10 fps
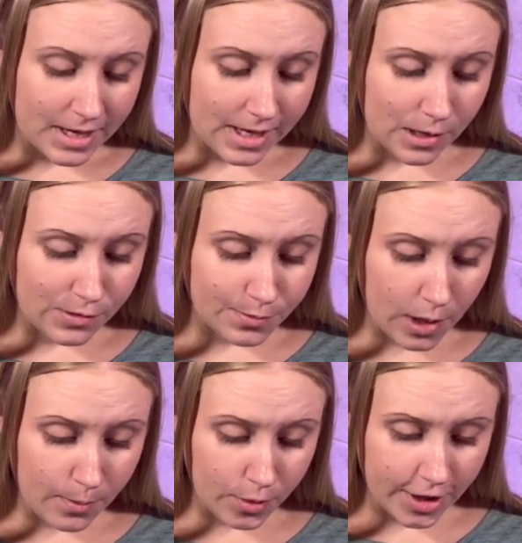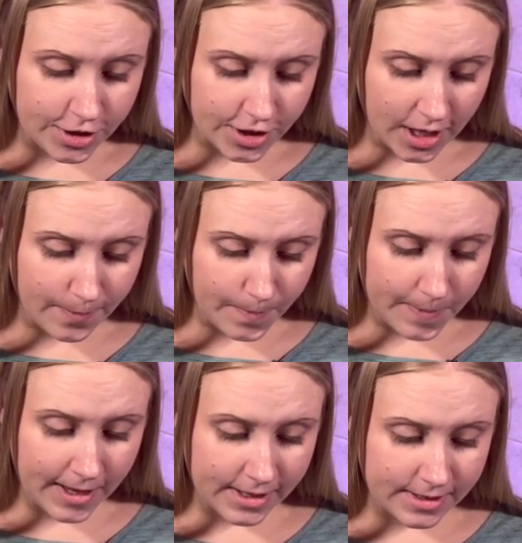It was Preparation Day,
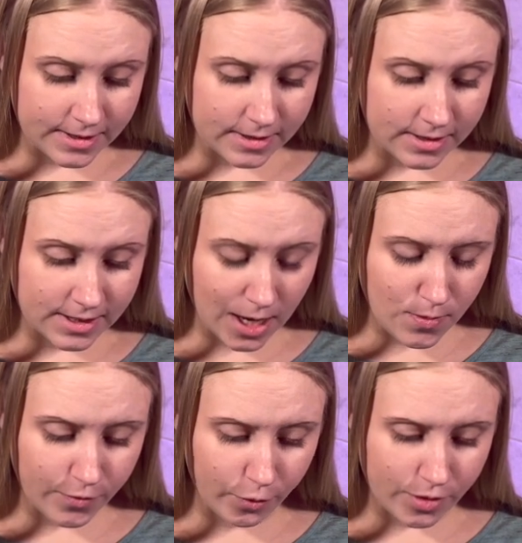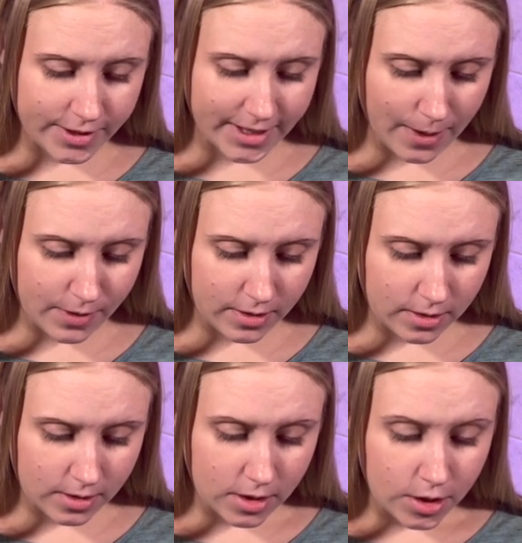that is, the day before the Sabbath.
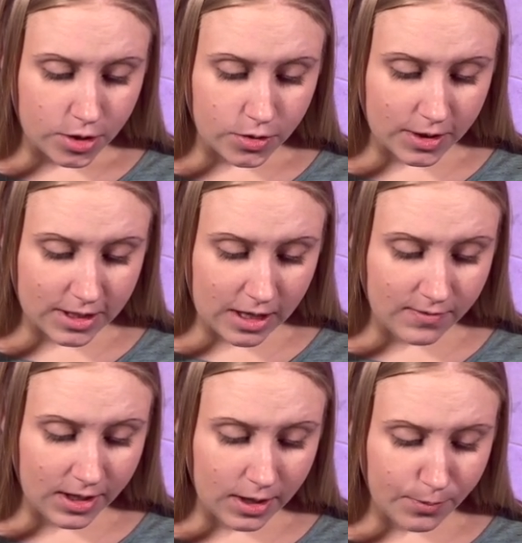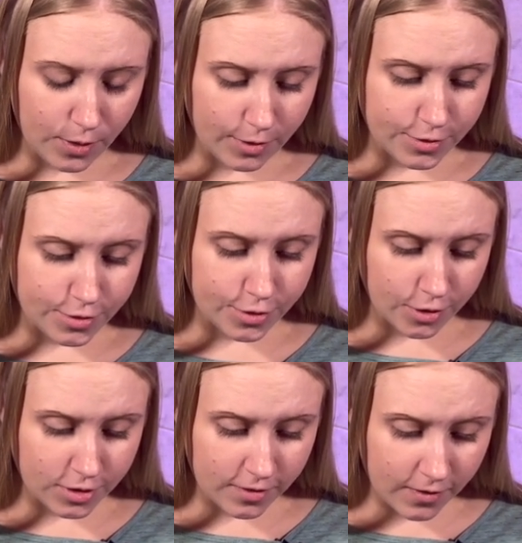So as evening approached,
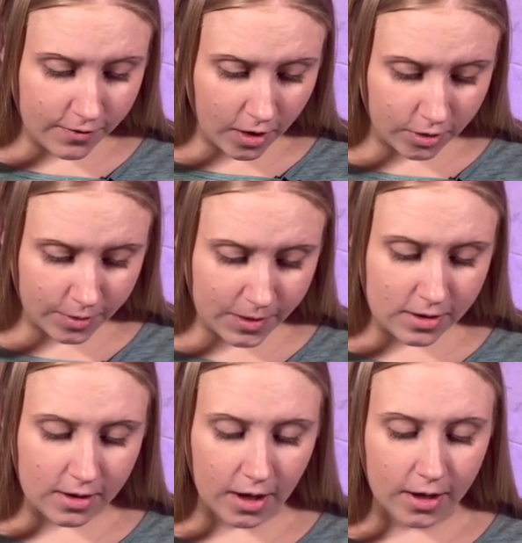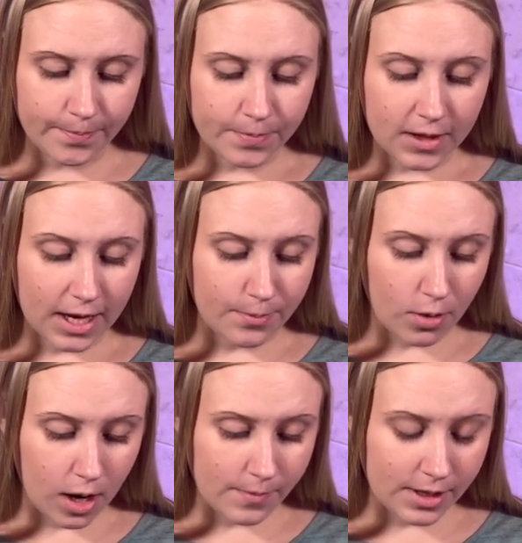Joseph of Arimathea, a
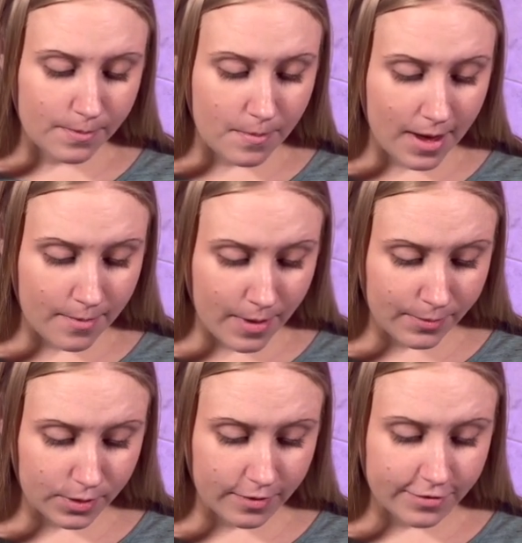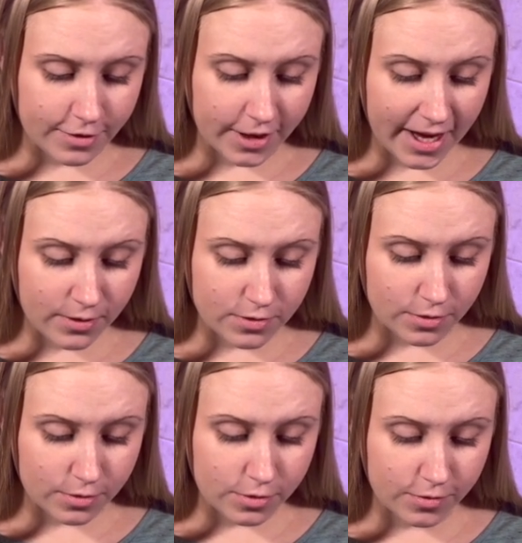prominent member of the
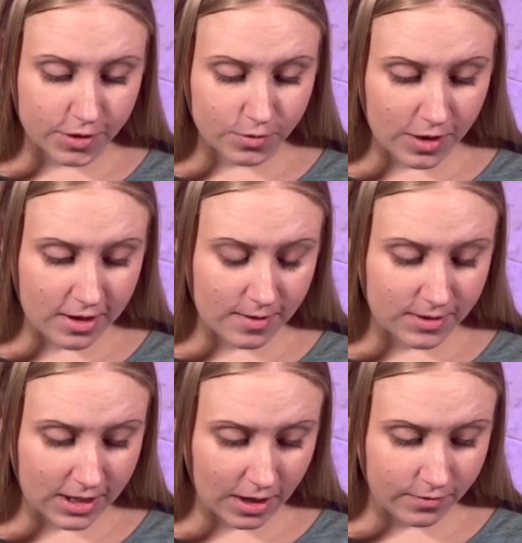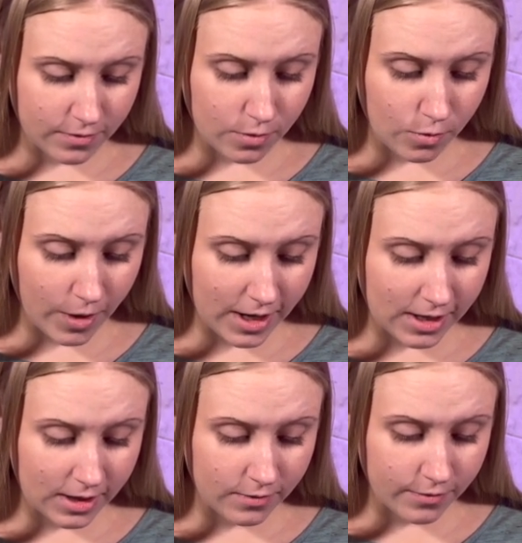council who was with himself
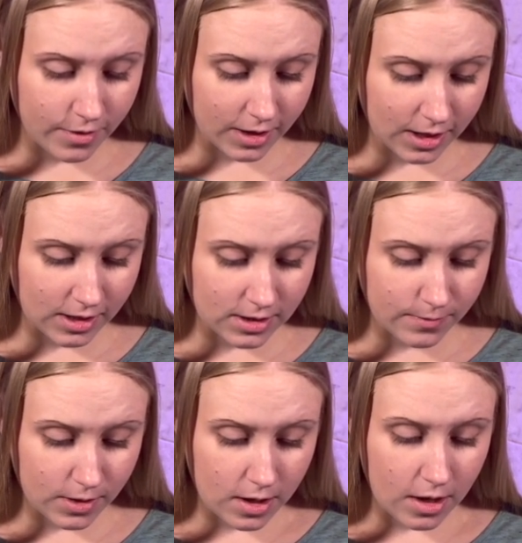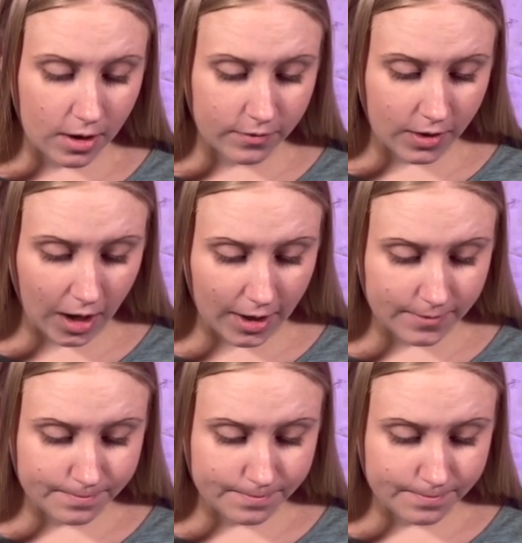waiting for the kingdom of God,